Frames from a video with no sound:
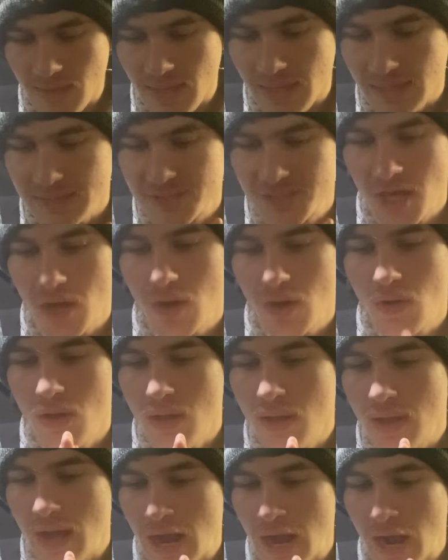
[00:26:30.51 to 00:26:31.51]
So
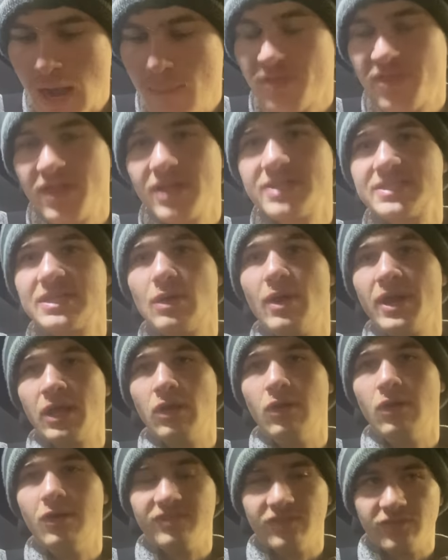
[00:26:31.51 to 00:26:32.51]
a couple things I want to
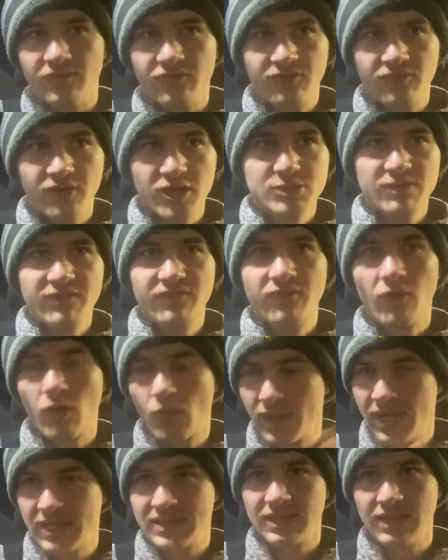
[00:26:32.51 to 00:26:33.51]
go over. First, before
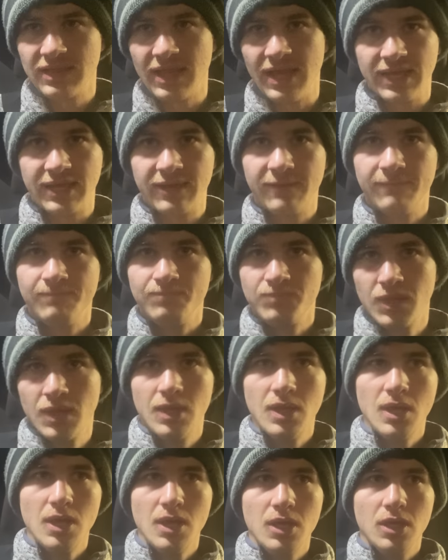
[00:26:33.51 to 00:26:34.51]
we hit the lake,
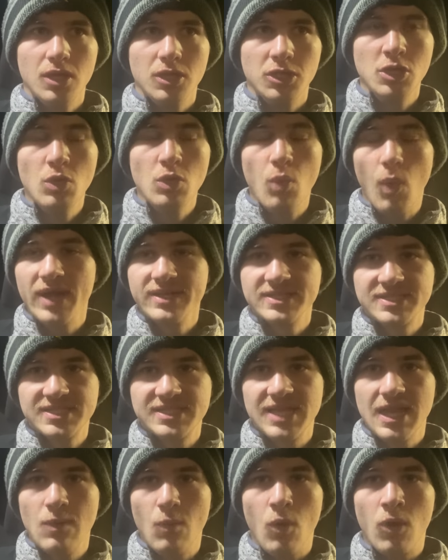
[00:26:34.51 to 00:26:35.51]
you want to
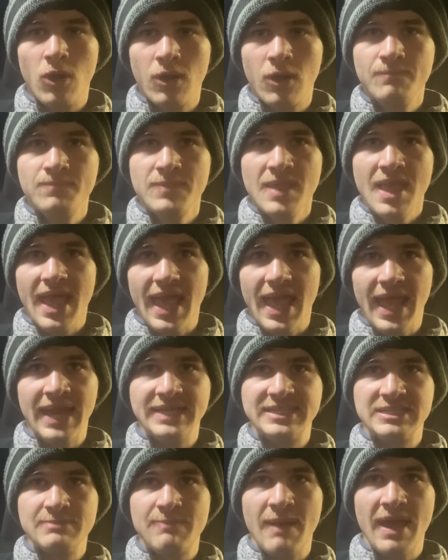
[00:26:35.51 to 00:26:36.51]
stay warm, and
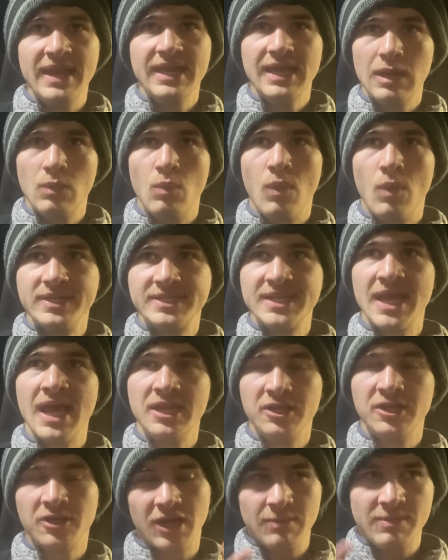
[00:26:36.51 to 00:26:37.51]
it depending on what
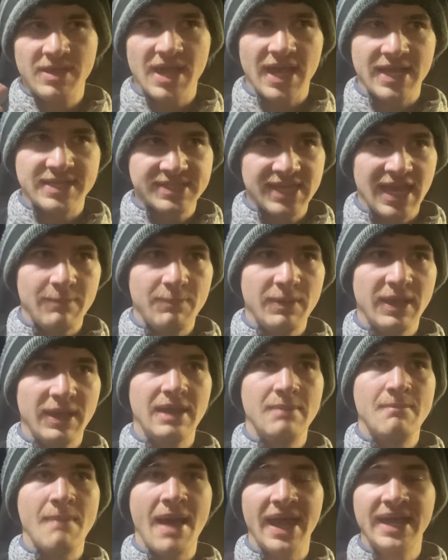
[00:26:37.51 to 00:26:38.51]
tent you're going to be ice camping
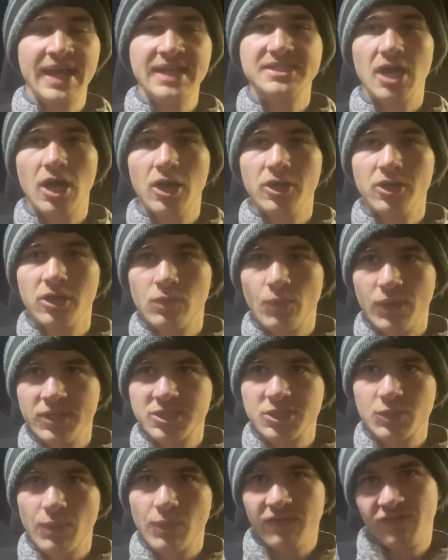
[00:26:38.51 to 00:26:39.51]
in. Mine is 101
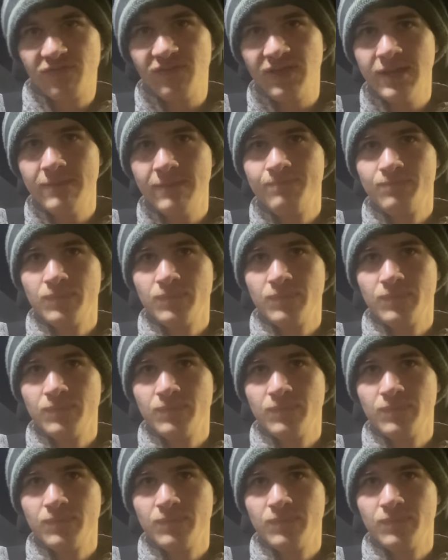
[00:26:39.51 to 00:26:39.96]
square feet.